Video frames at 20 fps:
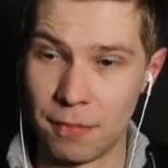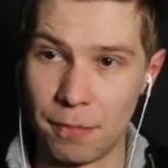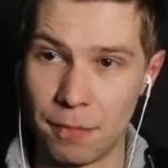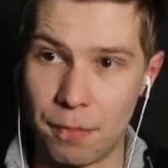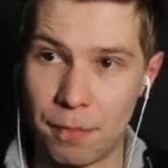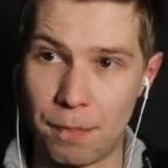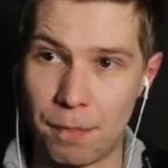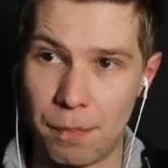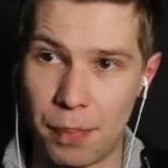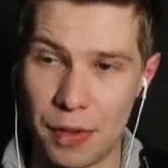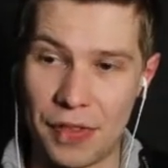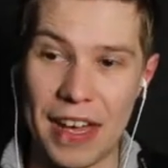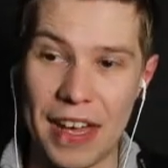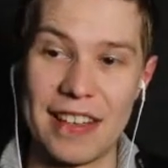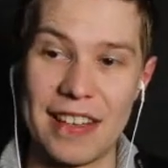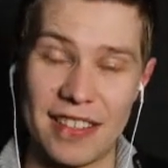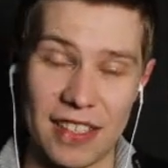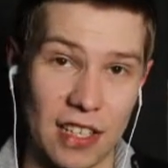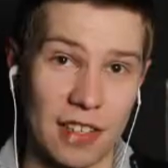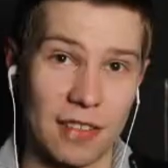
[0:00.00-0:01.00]
But that
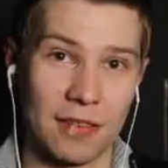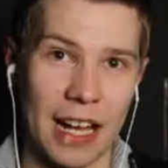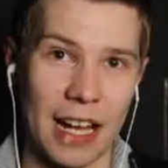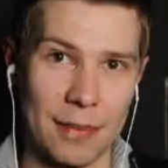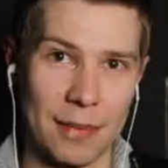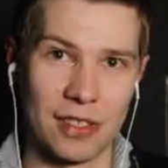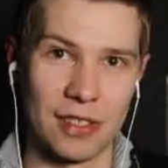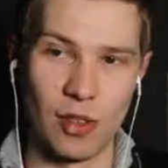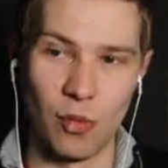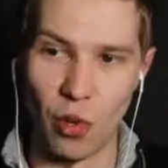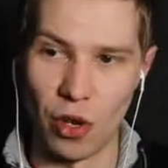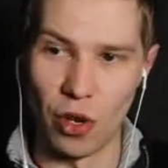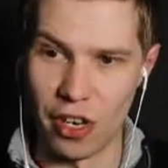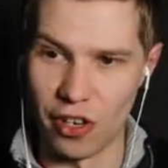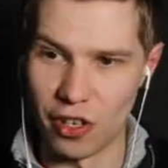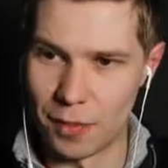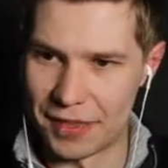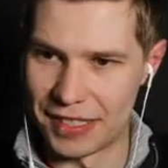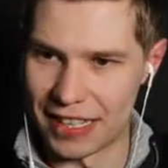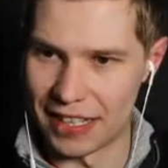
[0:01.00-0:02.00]
is an absolute
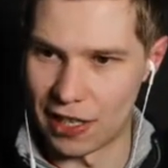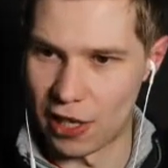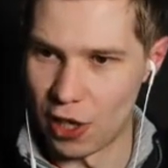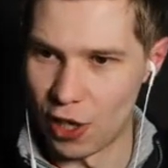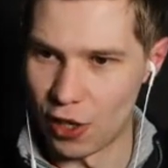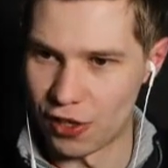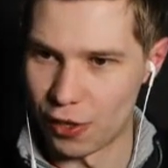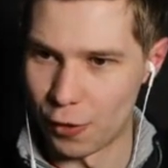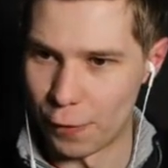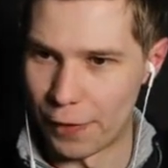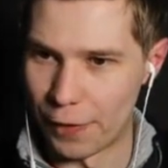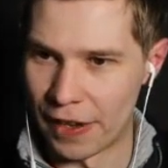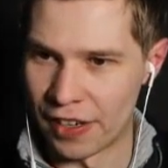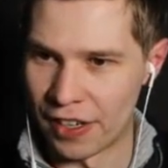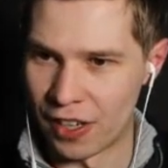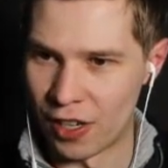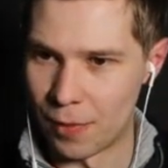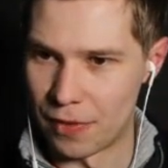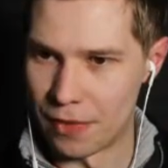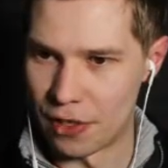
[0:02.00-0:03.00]
100% colossal failure
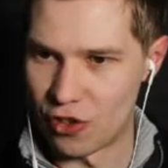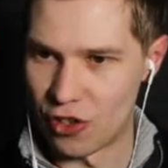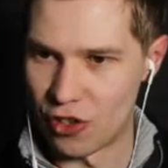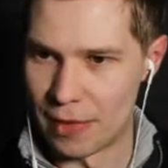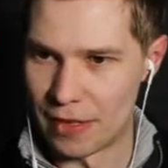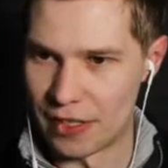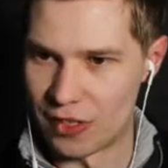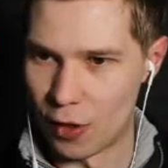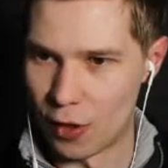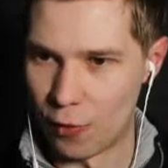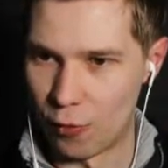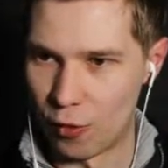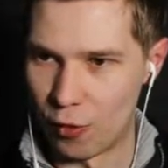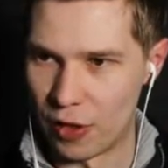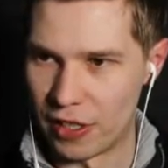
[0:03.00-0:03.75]
of the streaming software.